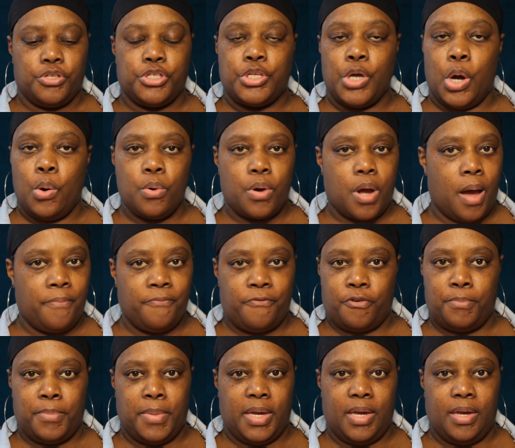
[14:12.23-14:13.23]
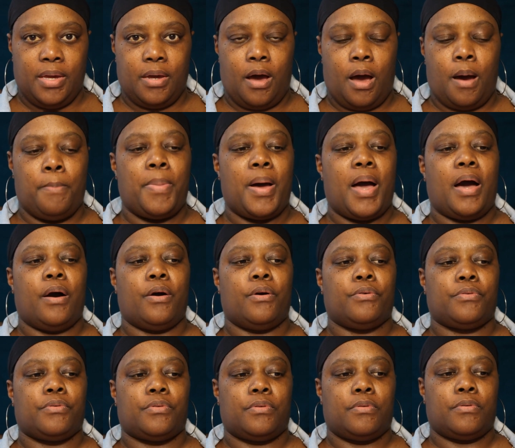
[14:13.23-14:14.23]
don't come for me
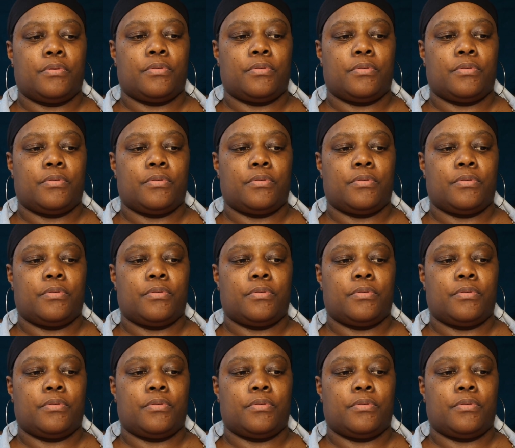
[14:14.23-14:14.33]
about